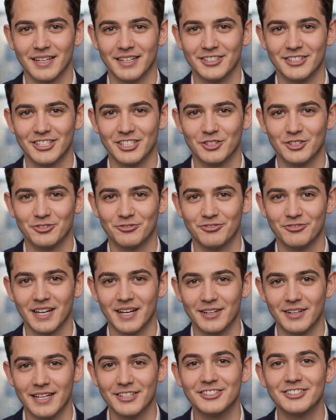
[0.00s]
Tiered
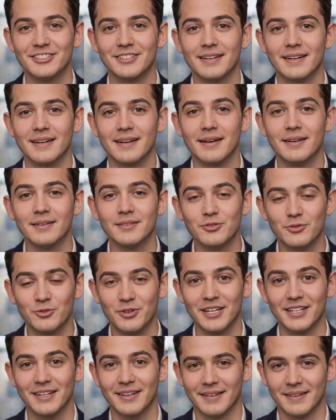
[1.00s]
fairness.
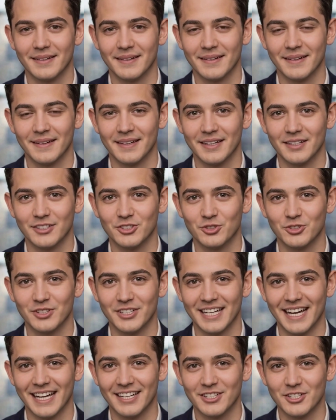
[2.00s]
3.
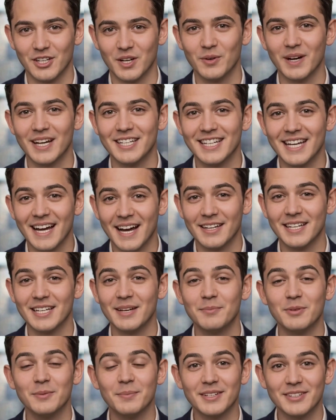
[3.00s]
Unity had no idea how to
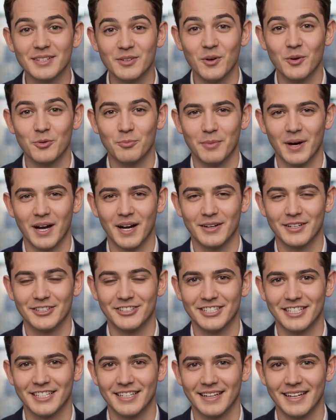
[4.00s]
implement their own
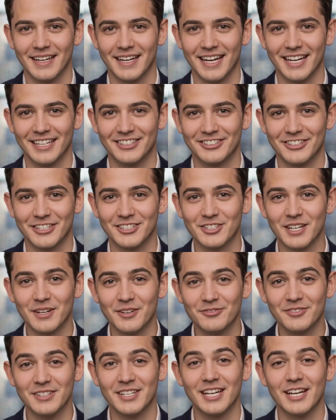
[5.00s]
policy, hence the
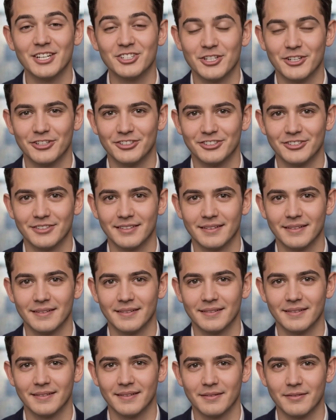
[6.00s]
clarifications.
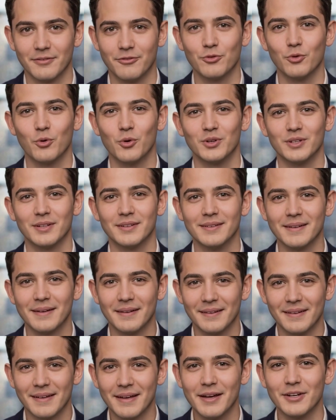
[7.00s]
4.
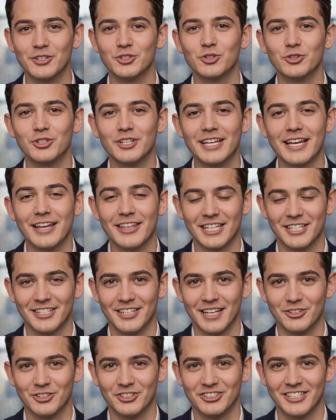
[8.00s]
Unity didn't
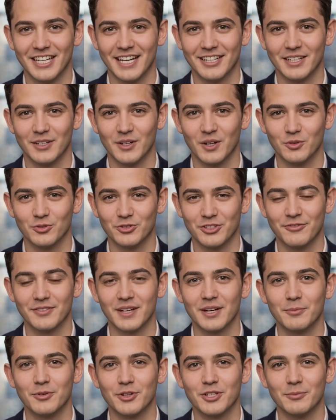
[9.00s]
understand their own
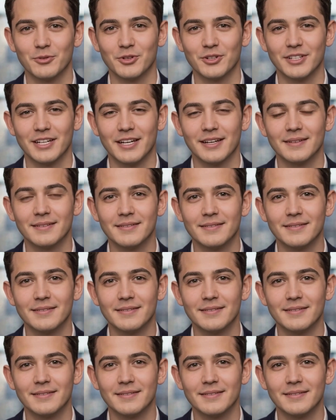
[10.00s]
developer community.